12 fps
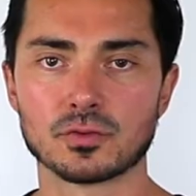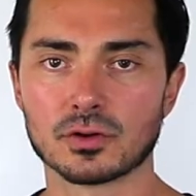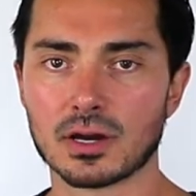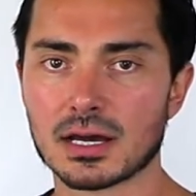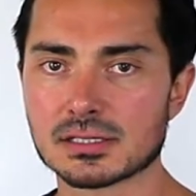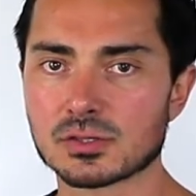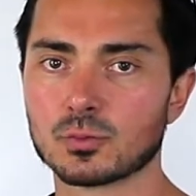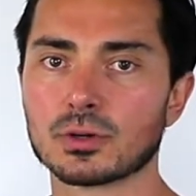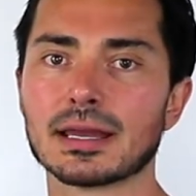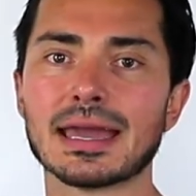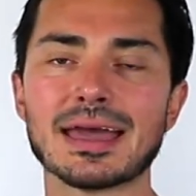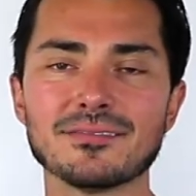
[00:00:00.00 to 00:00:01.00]
For us, we're
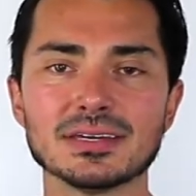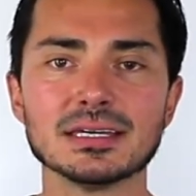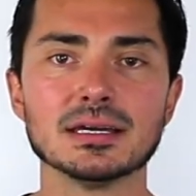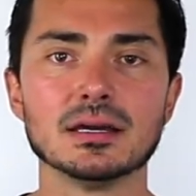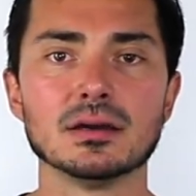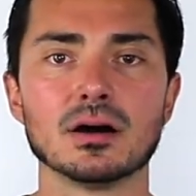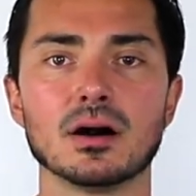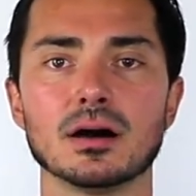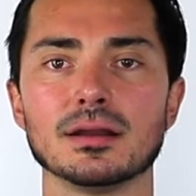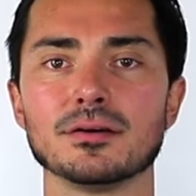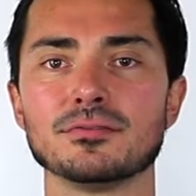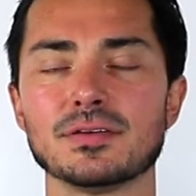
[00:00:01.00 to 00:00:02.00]
heavy
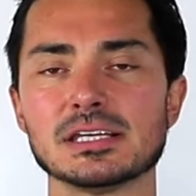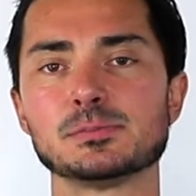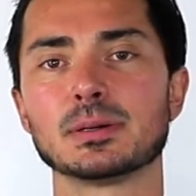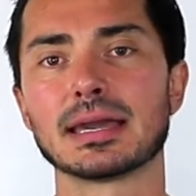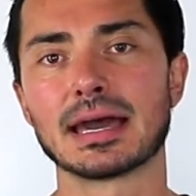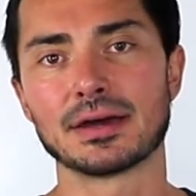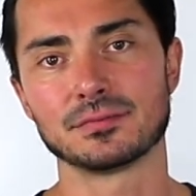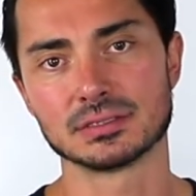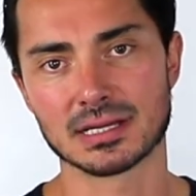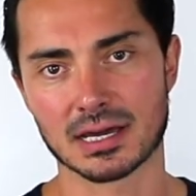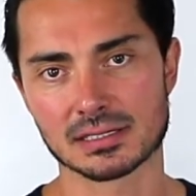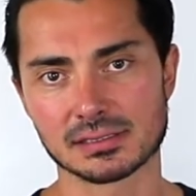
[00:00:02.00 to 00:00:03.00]
on Facebook
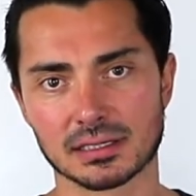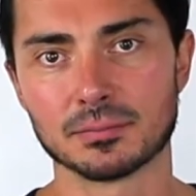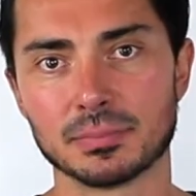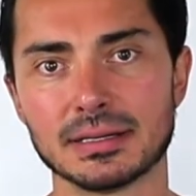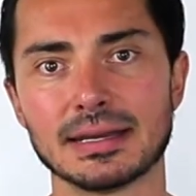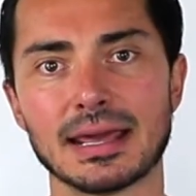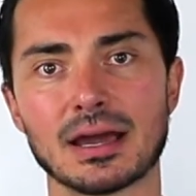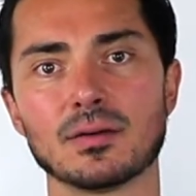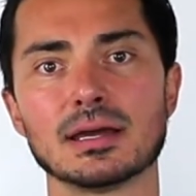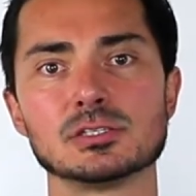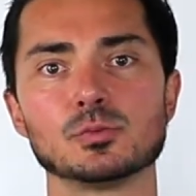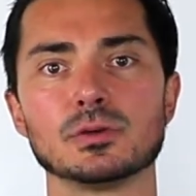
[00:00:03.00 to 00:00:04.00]
advertising, but now
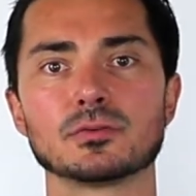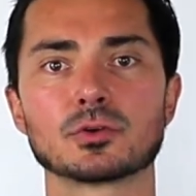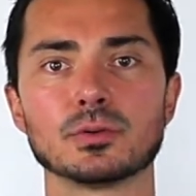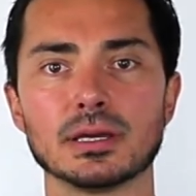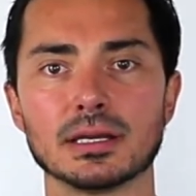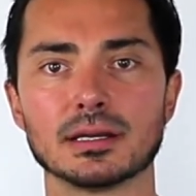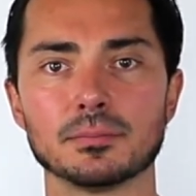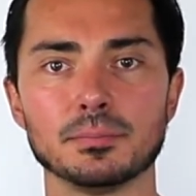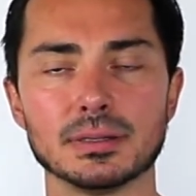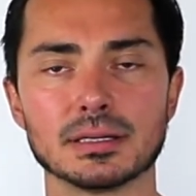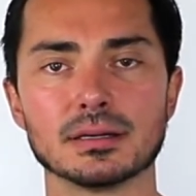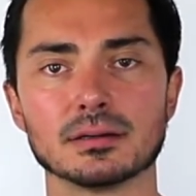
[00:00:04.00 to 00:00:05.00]
as we've created a
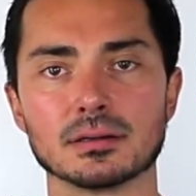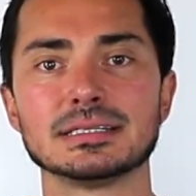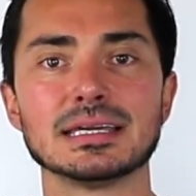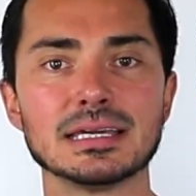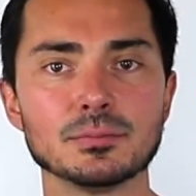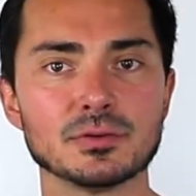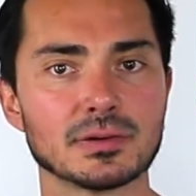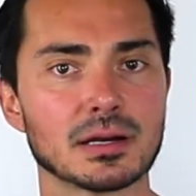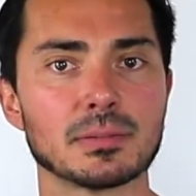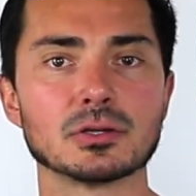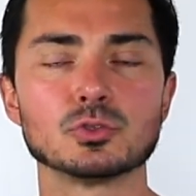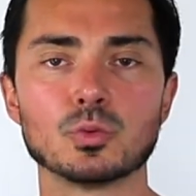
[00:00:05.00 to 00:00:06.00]
big team, we've got
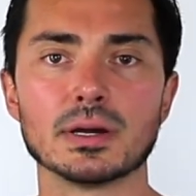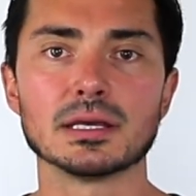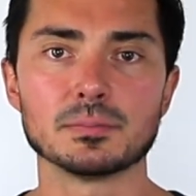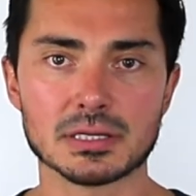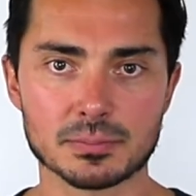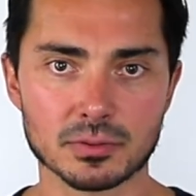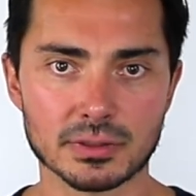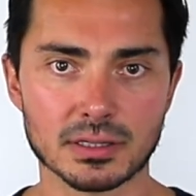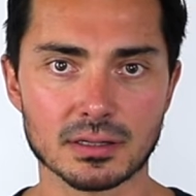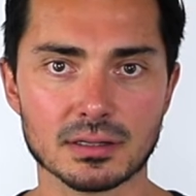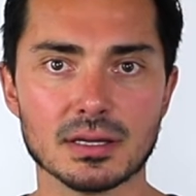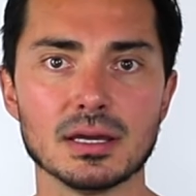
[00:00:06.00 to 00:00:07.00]
about 20 people
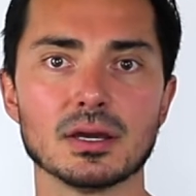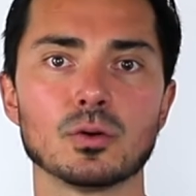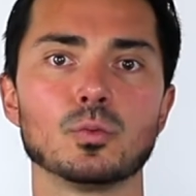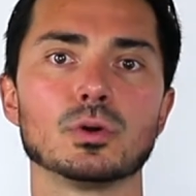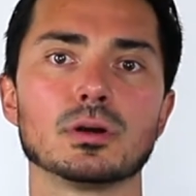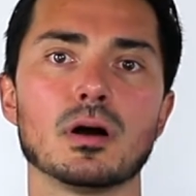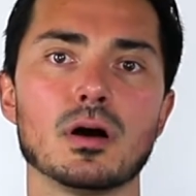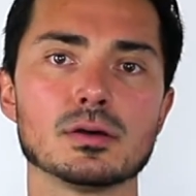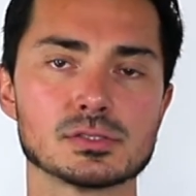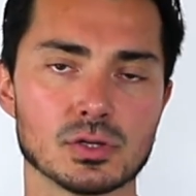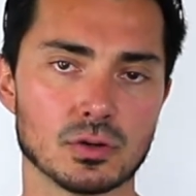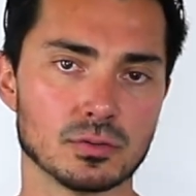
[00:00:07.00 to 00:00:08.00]
here, we're
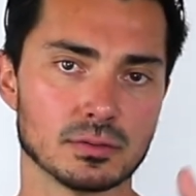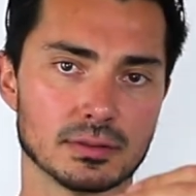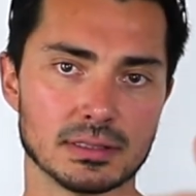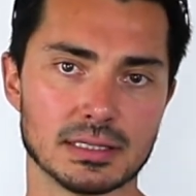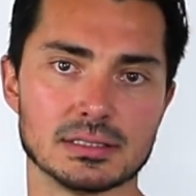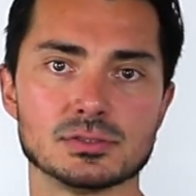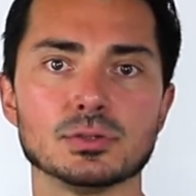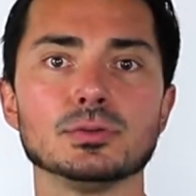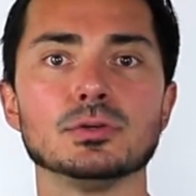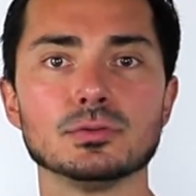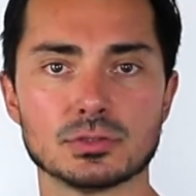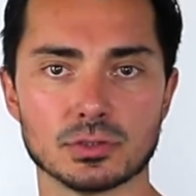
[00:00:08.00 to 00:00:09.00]
also into
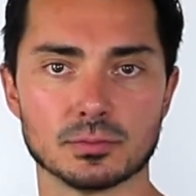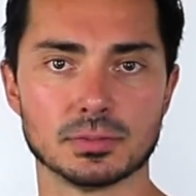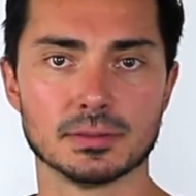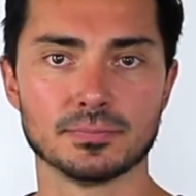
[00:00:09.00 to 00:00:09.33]
YouTube.